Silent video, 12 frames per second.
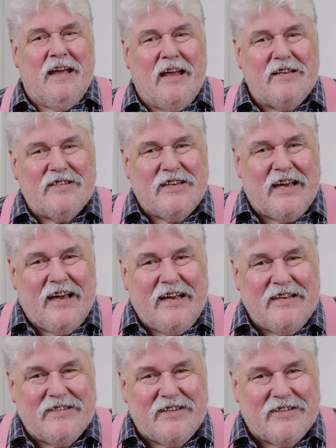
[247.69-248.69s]
It's
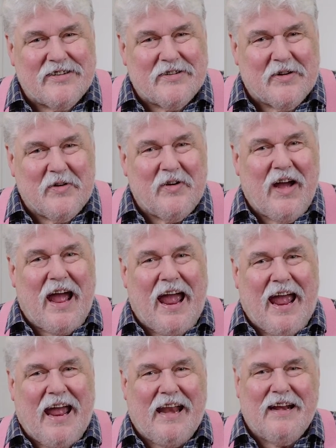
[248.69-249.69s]
easy to do,
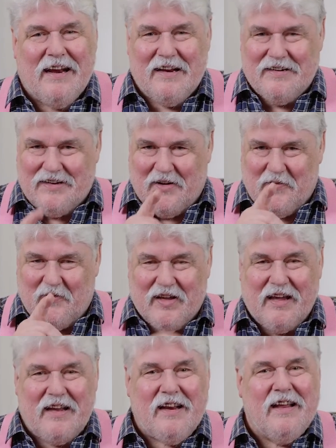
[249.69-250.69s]
and don't
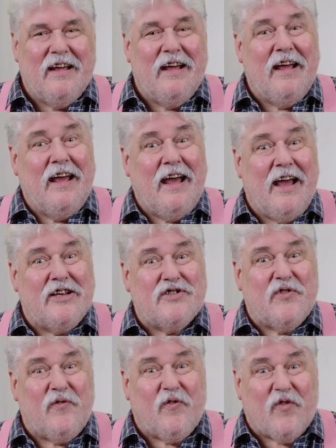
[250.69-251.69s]
forget,
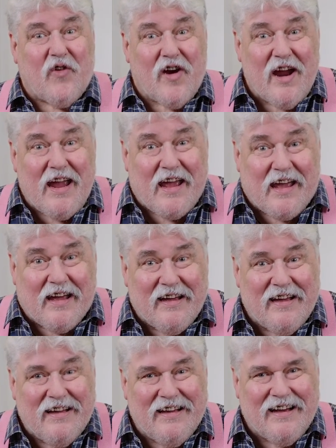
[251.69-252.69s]
it's free.
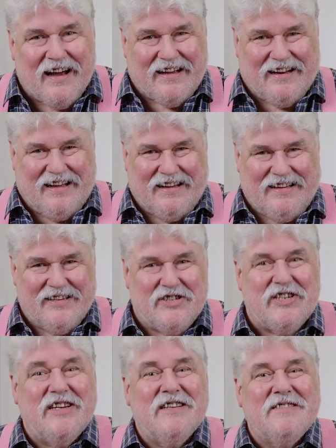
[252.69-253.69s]
Okay,
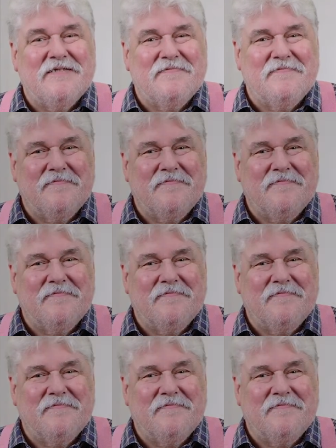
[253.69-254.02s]
cheers.